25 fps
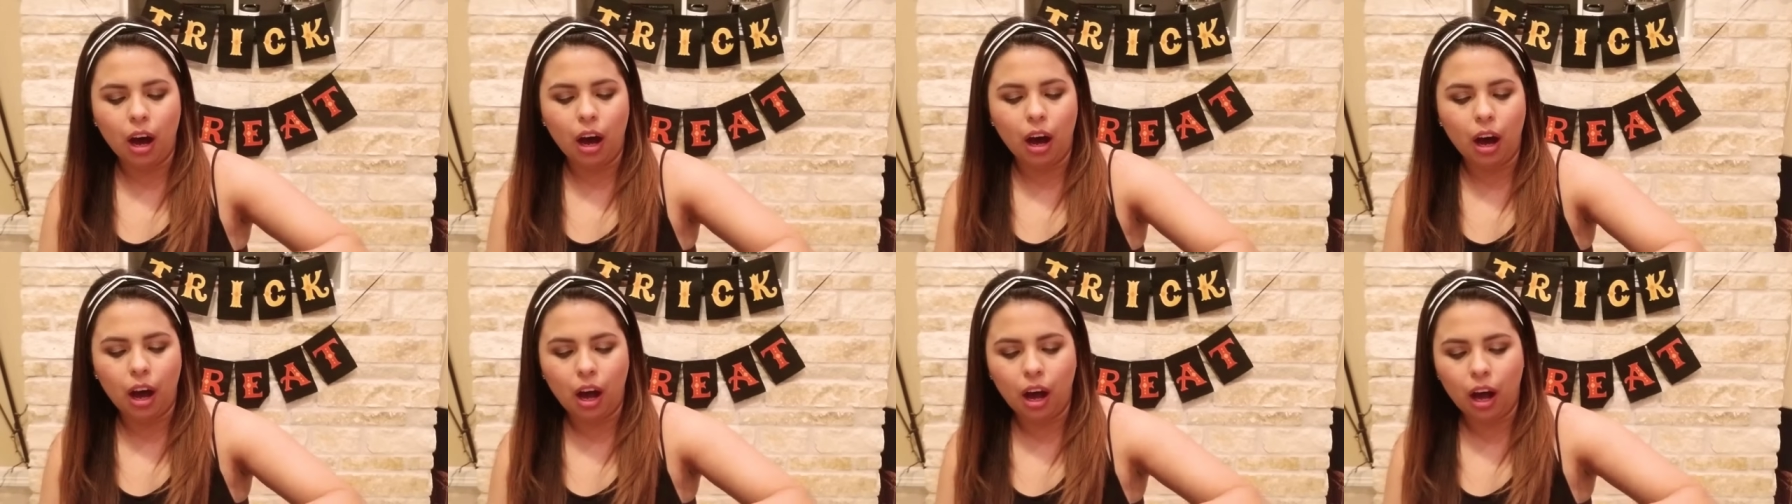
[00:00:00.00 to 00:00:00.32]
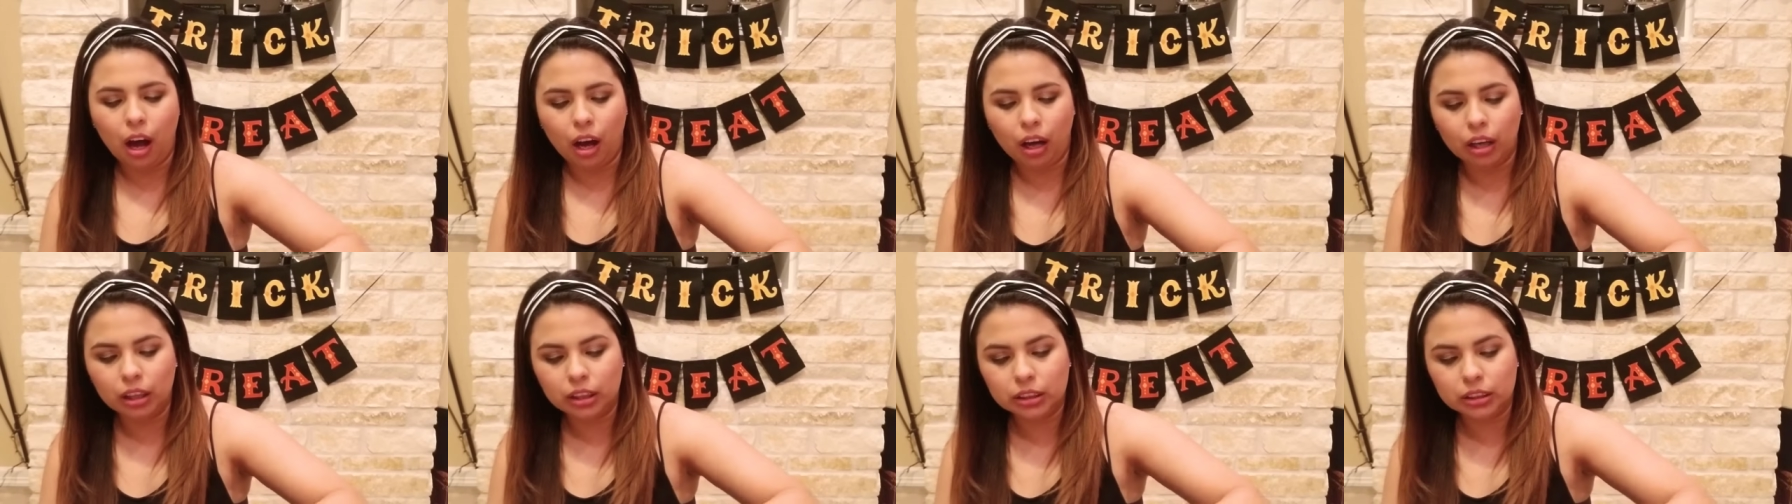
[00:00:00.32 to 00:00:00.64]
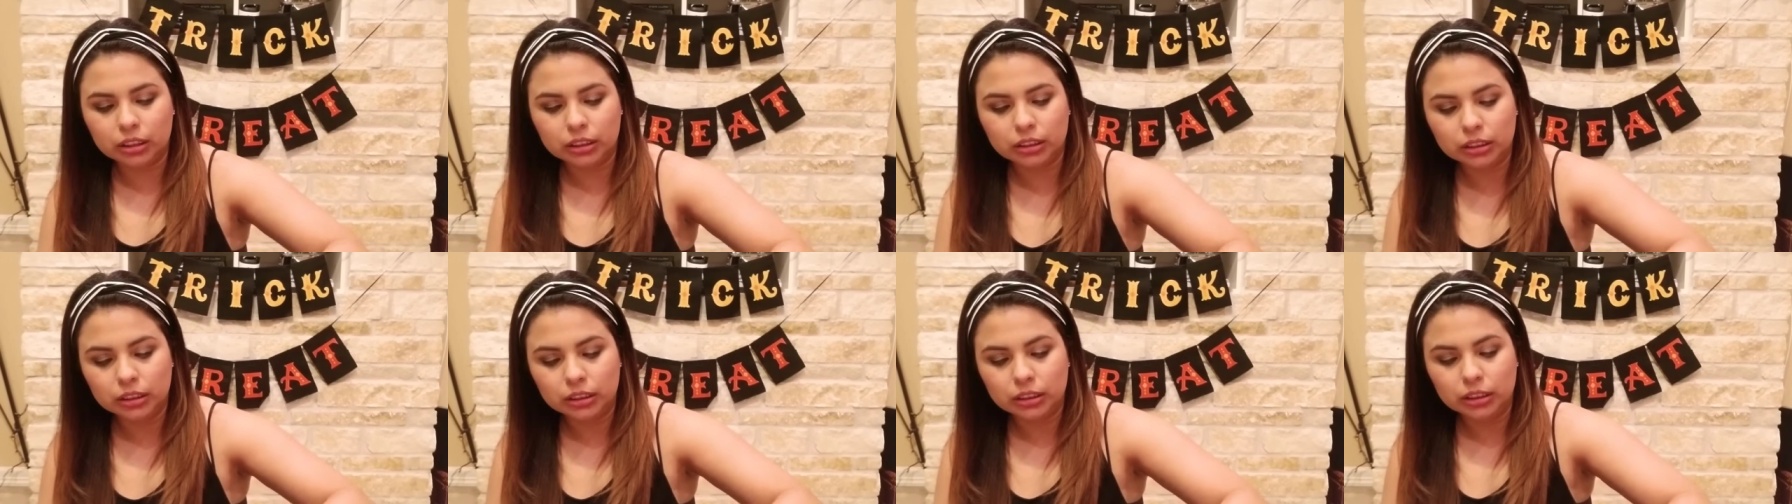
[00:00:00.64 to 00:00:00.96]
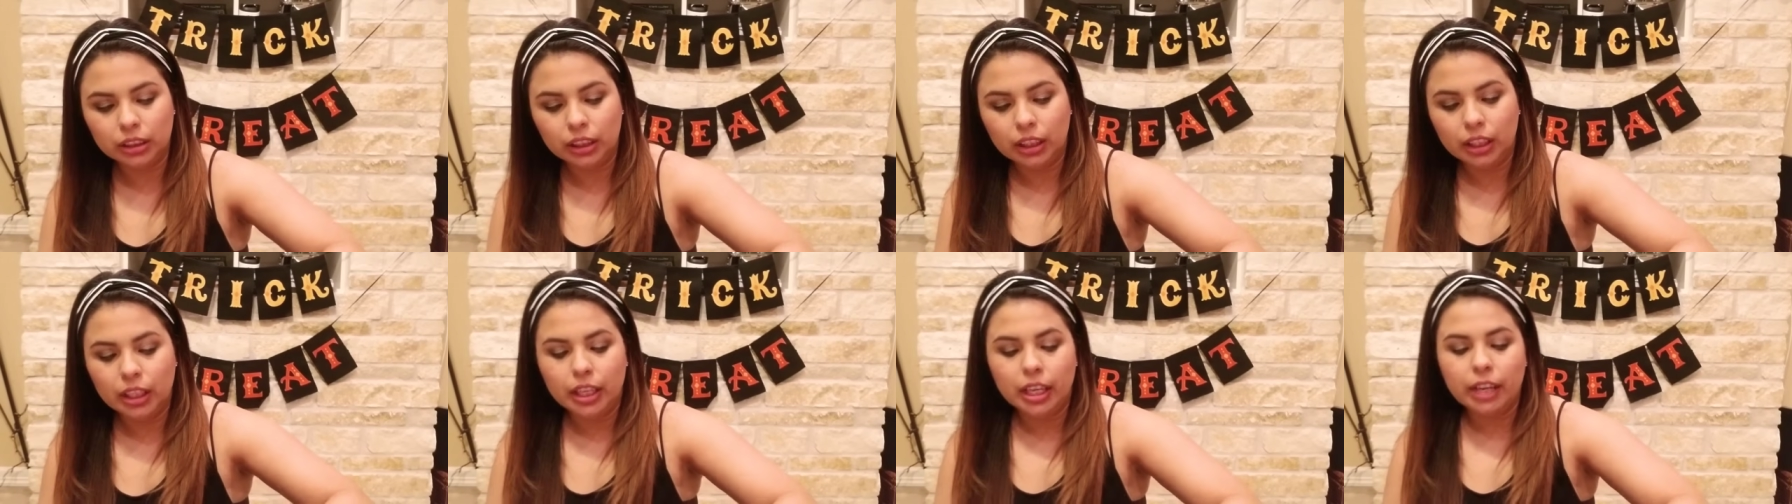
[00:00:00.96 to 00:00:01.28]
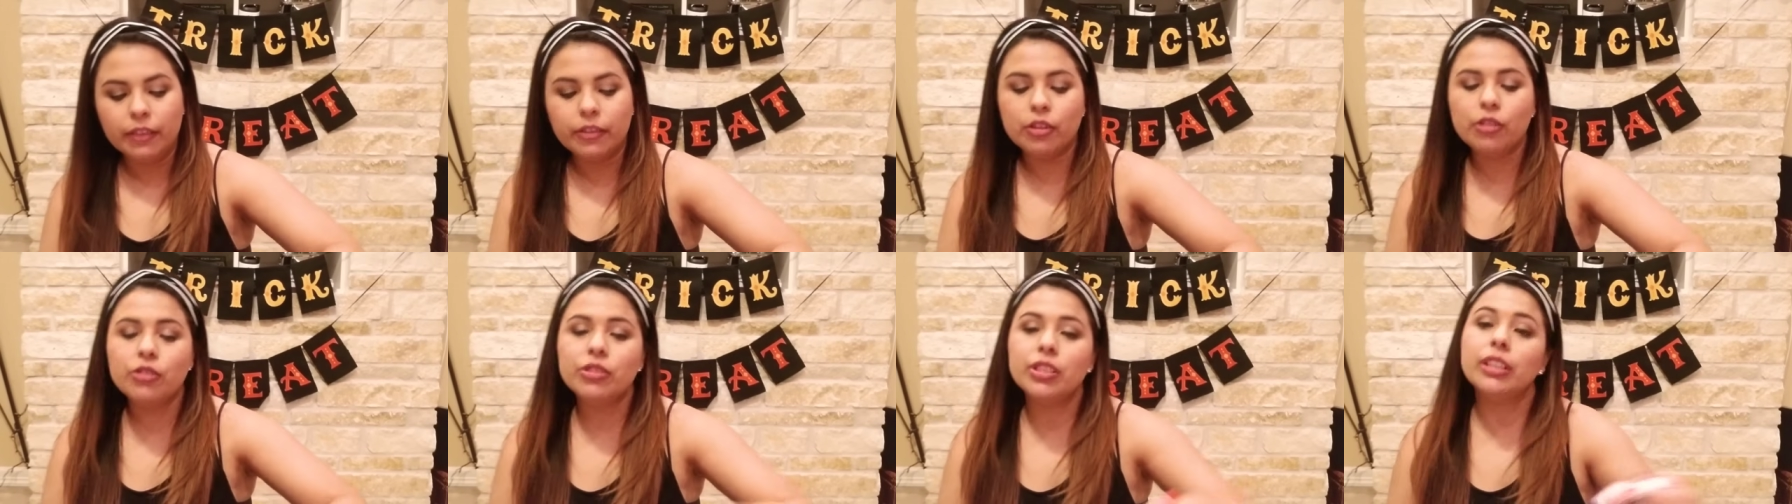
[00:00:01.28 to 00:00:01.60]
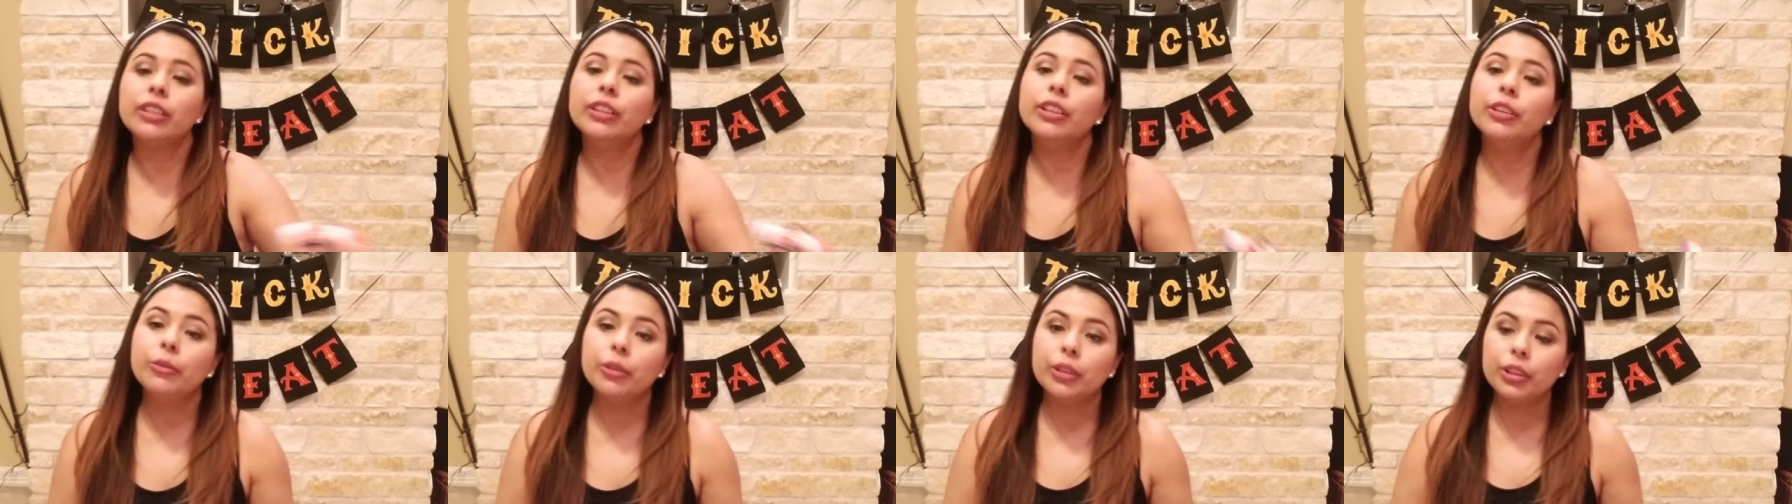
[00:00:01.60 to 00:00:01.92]
If you're using
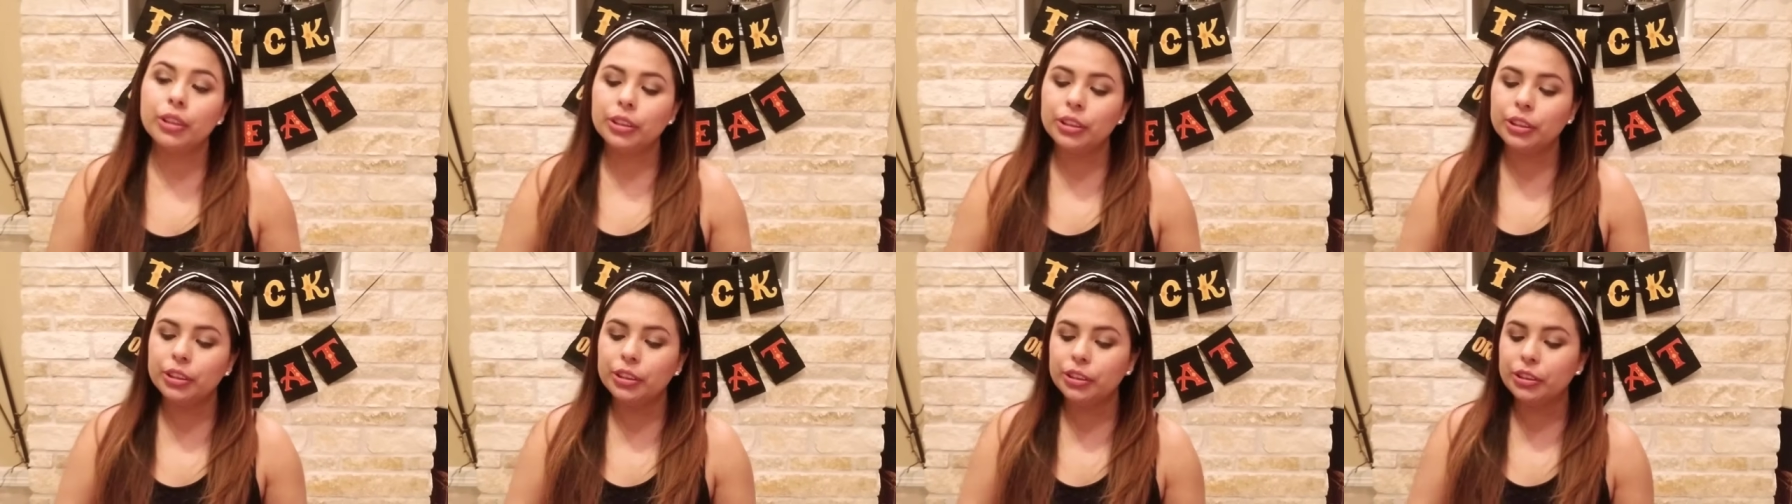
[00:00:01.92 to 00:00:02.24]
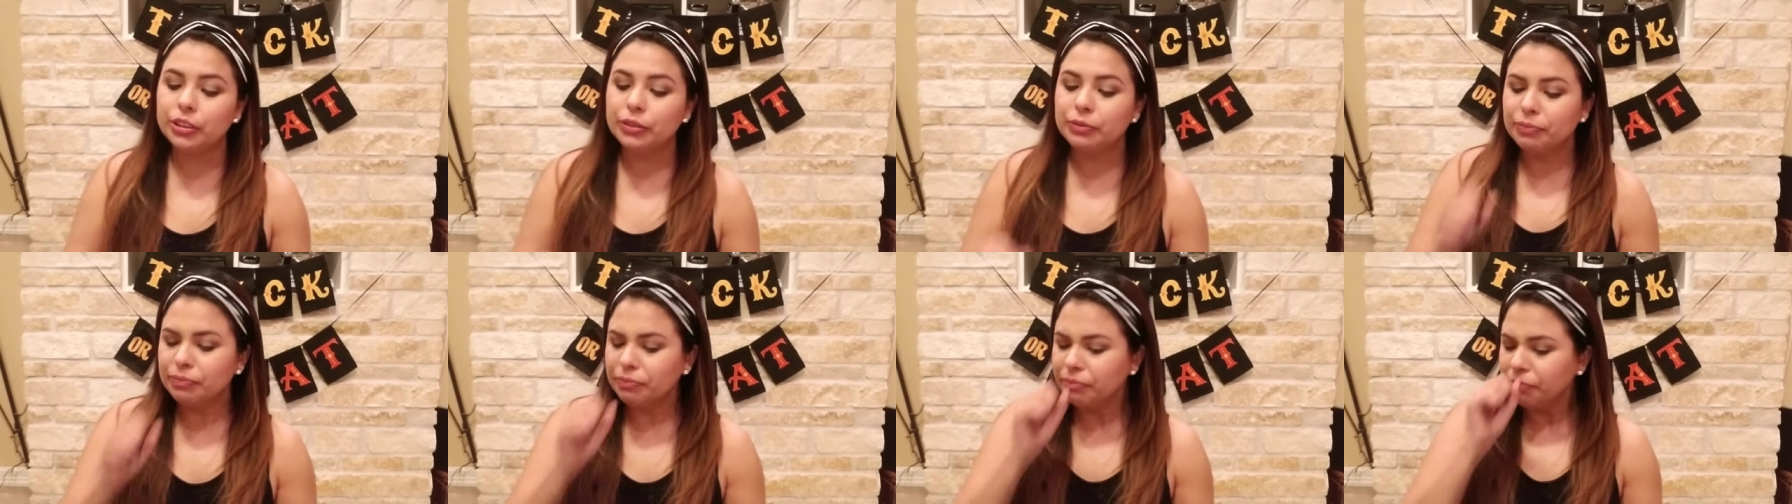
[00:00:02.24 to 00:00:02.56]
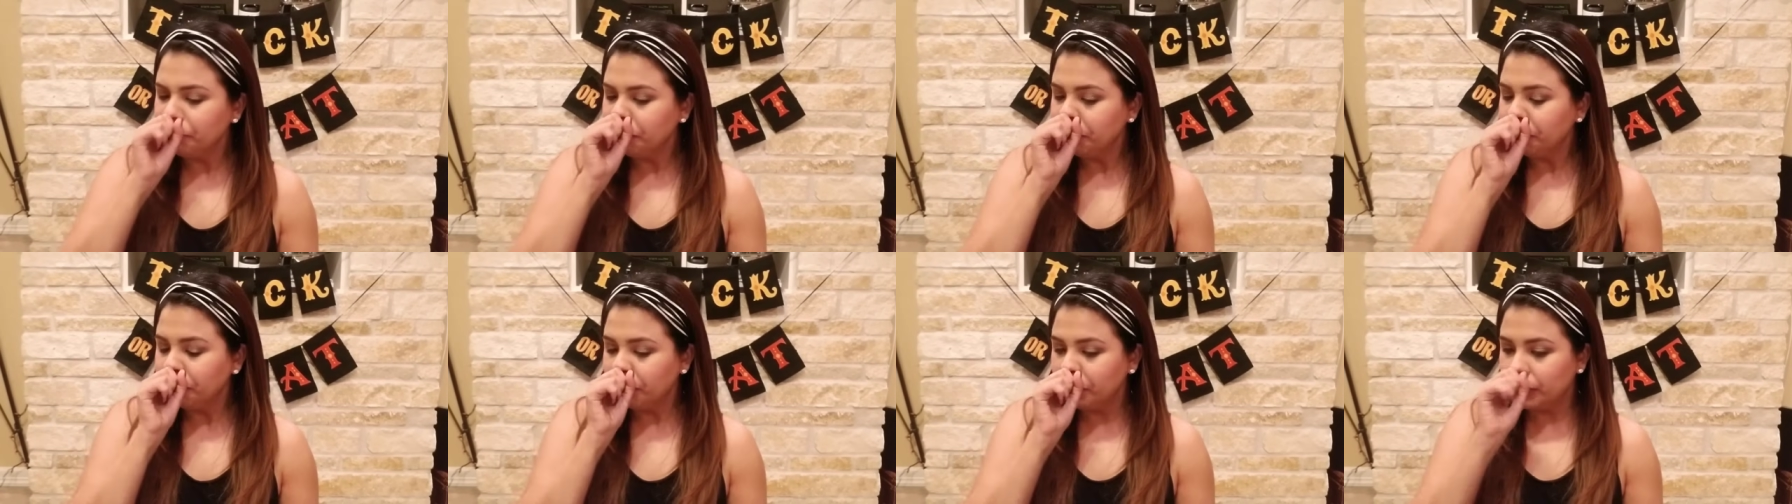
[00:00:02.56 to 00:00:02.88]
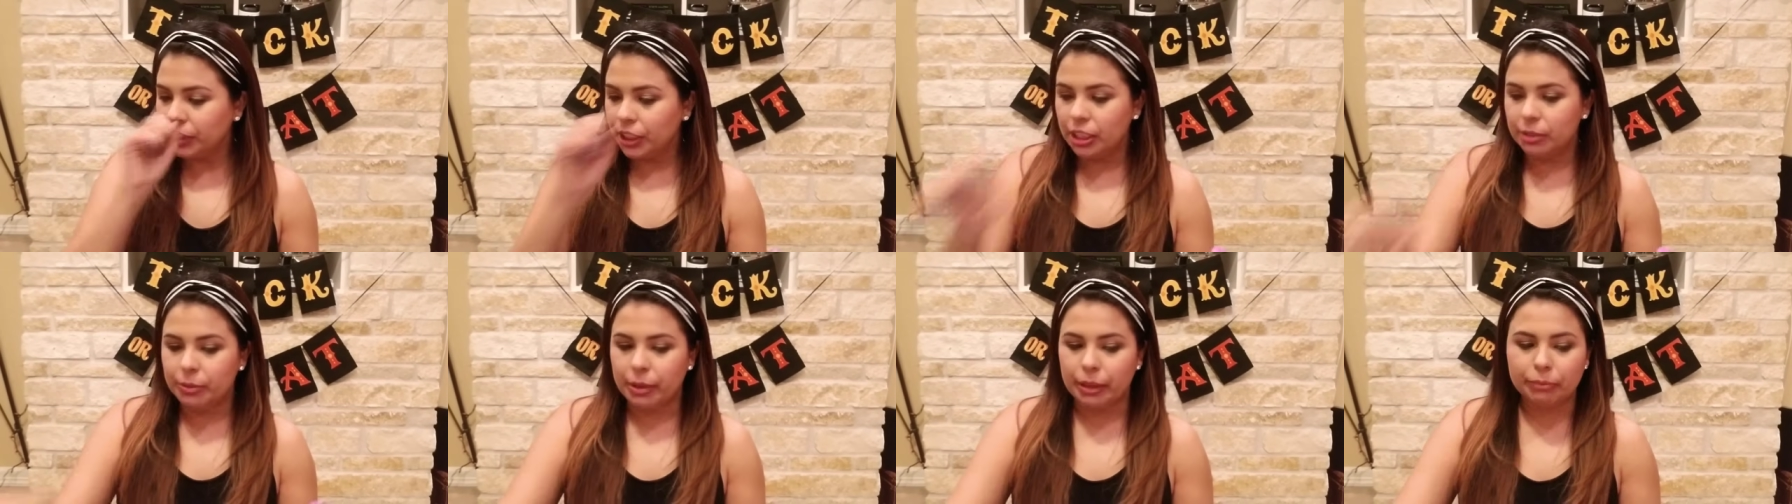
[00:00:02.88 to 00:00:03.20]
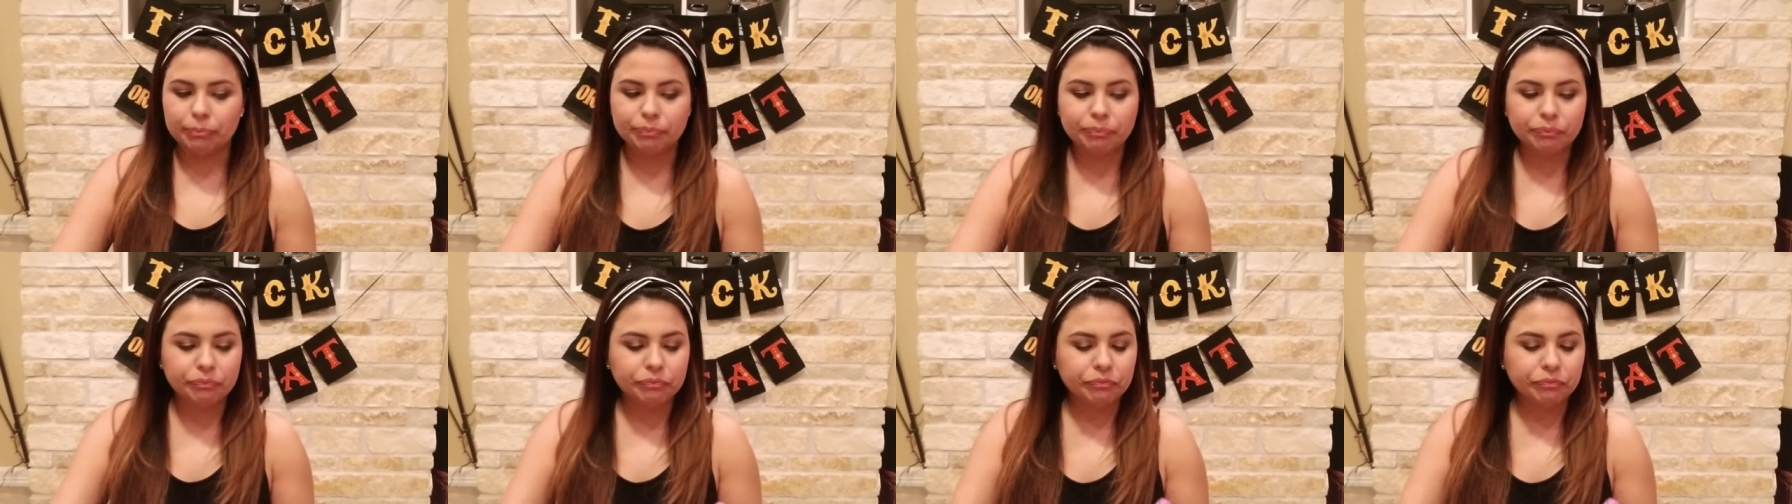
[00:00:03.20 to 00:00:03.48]
liquid glue, excuse me.